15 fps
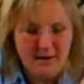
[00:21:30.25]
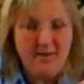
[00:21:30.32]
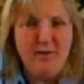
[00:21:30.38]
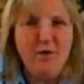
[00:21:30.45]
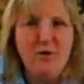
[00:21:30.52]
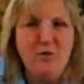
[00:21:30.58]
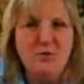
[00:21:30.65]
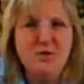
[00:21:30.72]

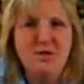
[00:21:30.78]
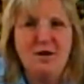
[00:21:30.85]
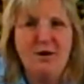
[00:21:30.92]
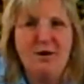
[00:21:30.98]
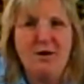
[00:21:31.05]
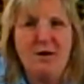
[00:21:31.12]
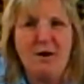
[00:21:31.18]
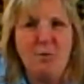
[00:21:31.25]
those
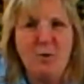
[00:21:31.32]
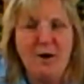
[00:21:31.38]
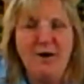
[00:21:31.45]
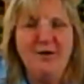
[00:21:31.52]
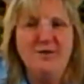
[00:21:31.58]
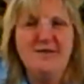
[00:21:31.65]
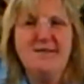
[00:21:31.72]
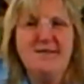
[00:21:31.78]
are where
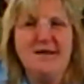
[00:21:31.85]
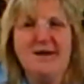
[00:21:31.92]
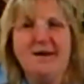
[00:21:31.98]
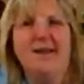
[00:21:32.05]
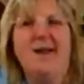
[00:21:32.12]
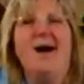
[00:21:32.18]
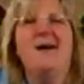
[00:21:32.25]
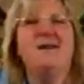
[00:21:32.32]
you'll see a
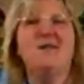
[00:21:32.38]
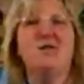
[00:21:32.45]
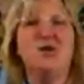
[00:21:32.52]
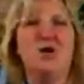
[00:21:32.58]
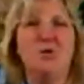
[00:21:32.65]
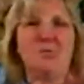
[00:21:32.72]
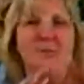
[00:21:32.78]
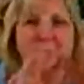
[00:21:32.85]

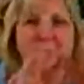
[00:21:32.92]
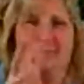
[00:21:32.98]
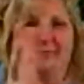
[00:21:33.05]
kaleidoscope